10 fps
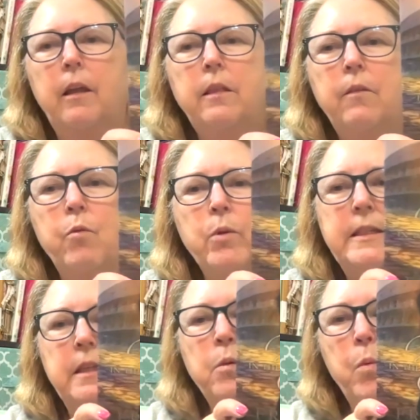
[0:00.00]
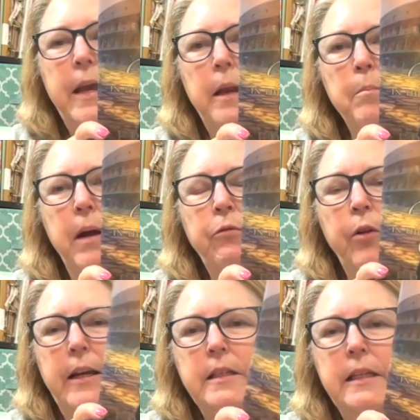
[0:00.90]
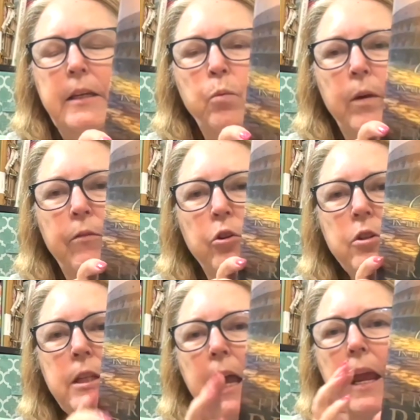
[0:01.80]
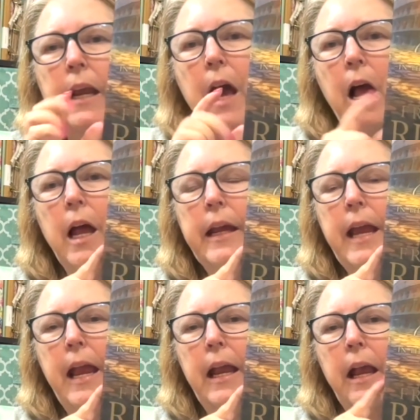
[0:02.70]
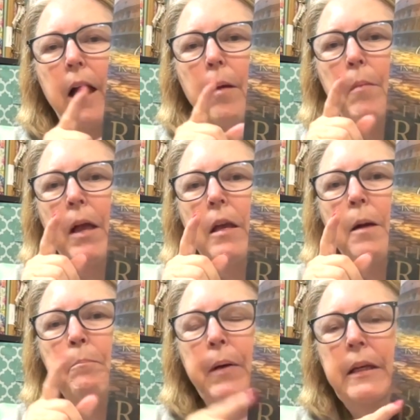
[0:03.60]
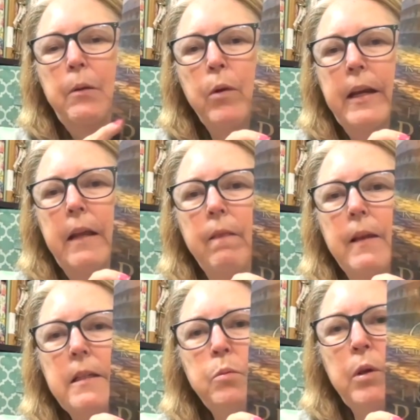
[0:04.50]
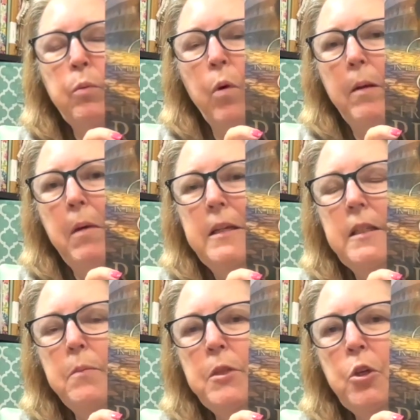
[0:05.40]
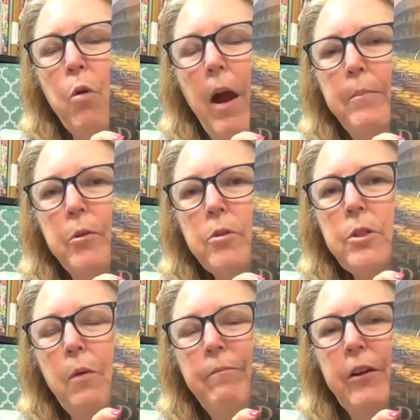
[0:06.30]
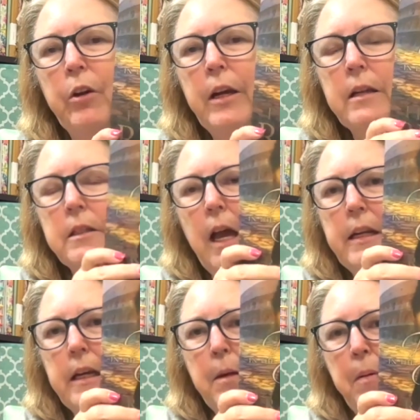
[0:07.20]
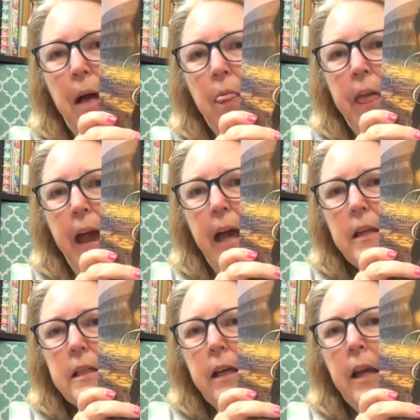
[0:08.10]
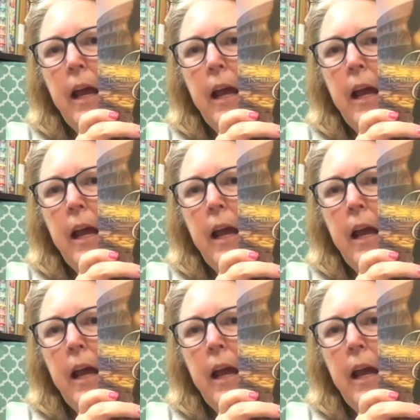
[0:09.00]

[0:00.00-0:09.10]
The Voice in the Wind by Francine Rivers. And I am buddy reading this with one of my subscribers. So I'm very excited about that.